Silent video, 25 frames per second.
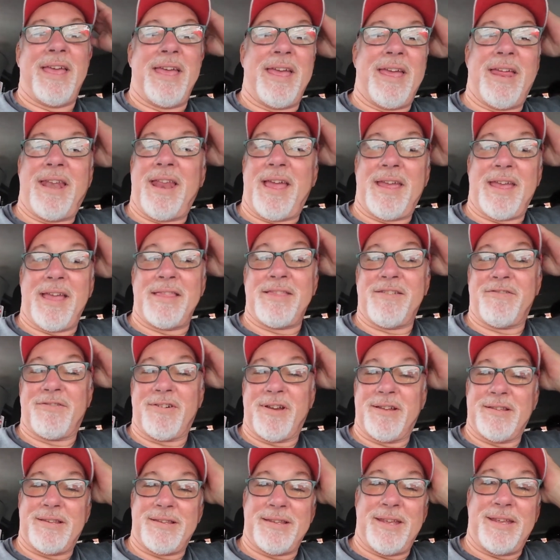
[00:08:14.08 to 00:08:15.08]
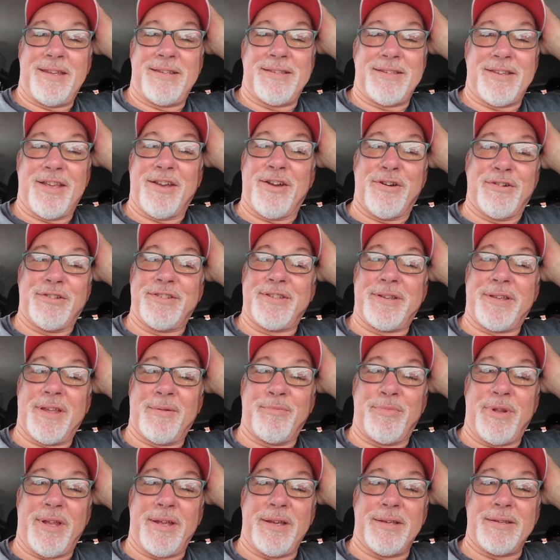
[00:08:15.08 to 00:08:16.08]
And I got the front seat, so it's a
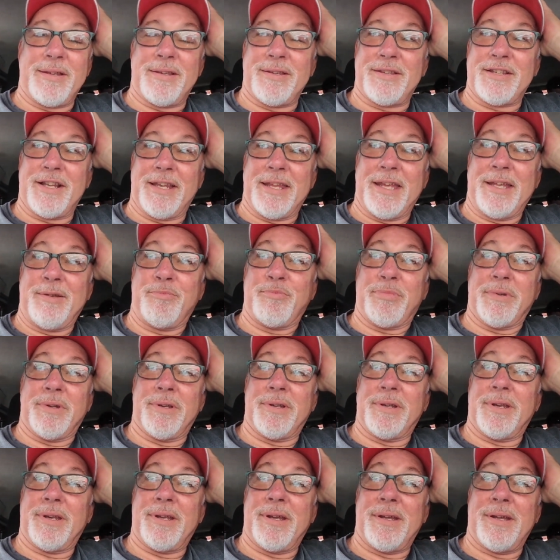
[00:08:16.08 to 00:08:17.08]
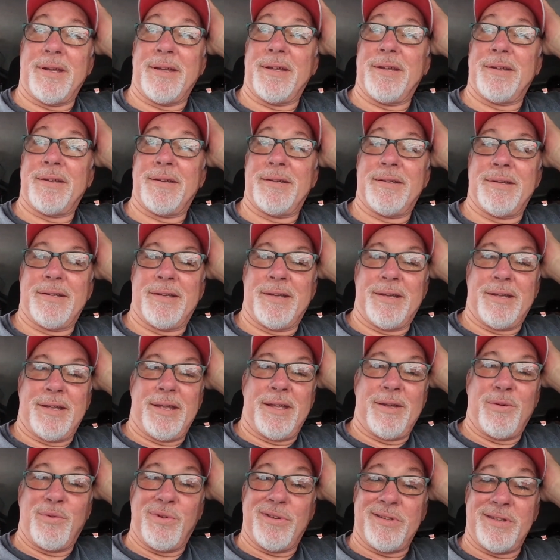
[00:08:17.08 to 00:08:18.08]
good place to sleep,
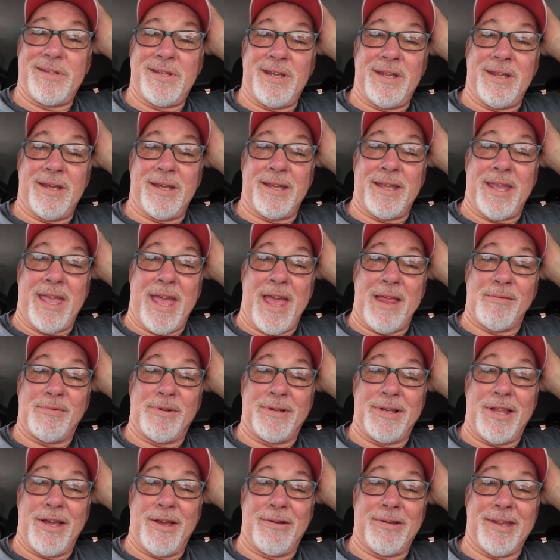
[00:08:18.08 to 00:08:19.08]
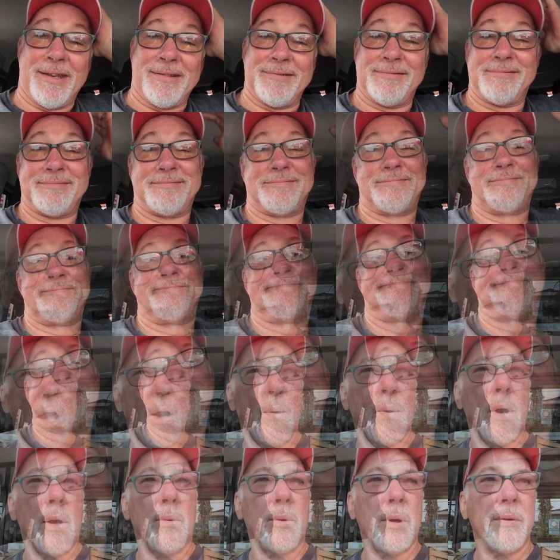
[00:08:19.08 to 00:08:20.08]
and we'll see you in Catbalogan.
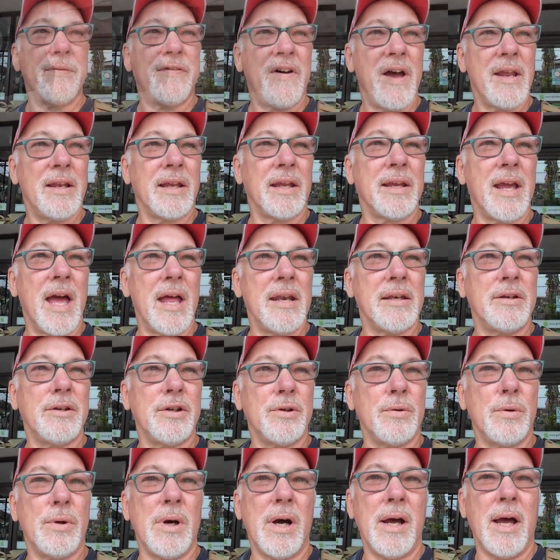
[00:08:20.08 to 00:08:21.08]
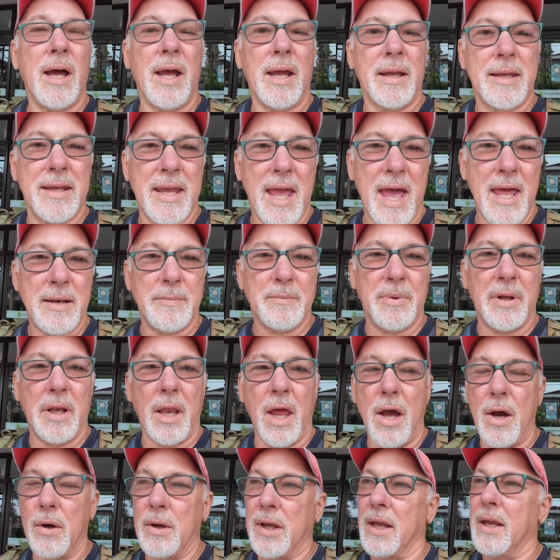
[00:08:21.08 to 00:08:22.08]
Well, we finally got into
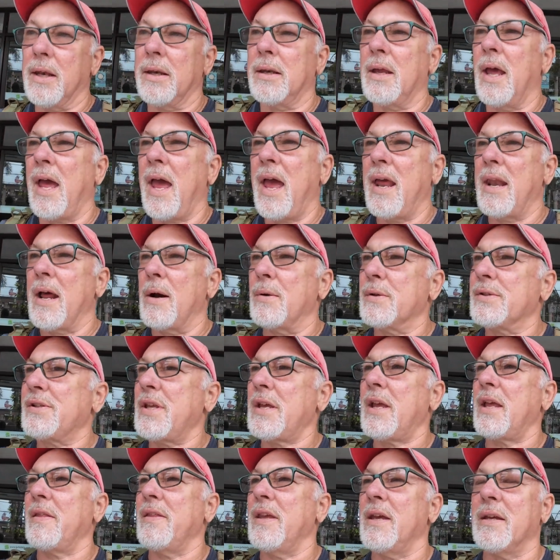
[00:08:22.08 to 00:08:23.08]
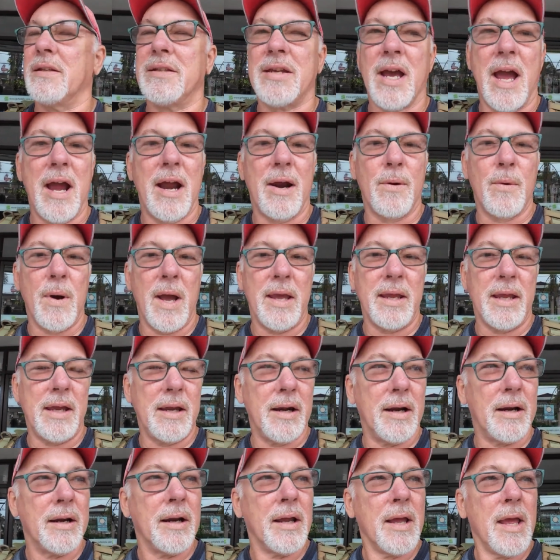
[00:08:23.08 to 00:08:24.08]
Catbalogan, and I was thinking the entire way
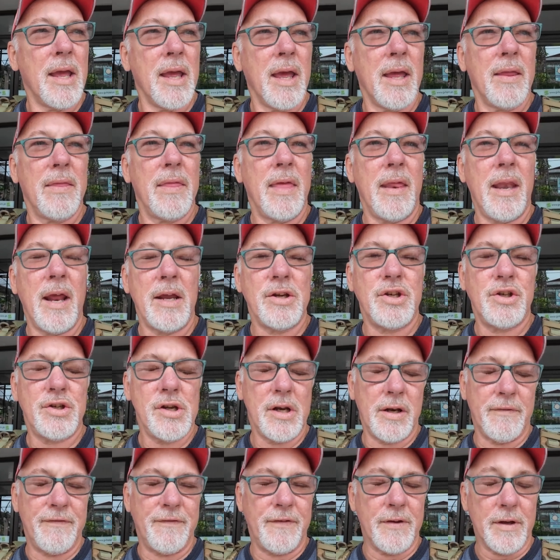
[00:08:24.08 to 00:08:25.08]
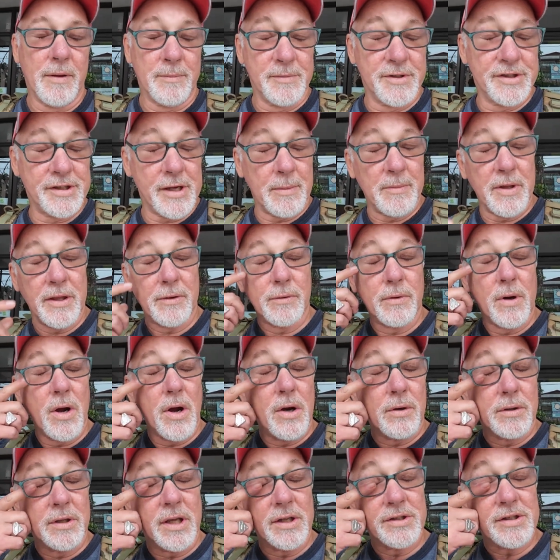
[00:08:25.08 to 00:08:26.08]
here that I should have filmed some of the
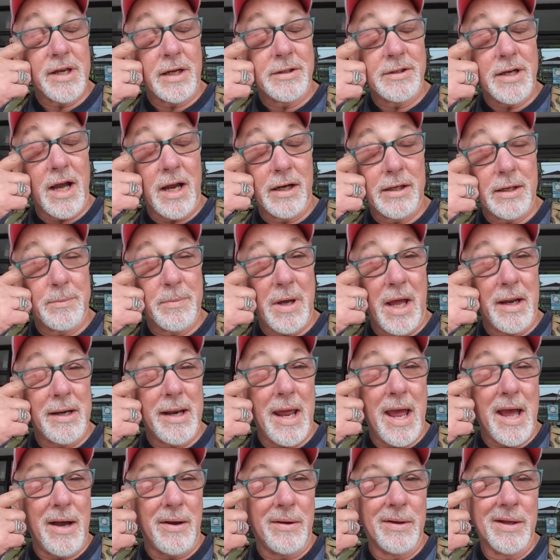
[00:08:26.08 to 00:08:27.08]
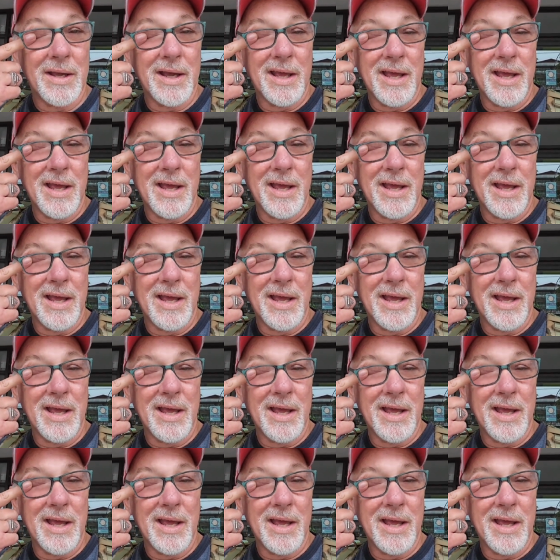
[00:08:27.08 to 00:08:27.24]
road, because I talked about how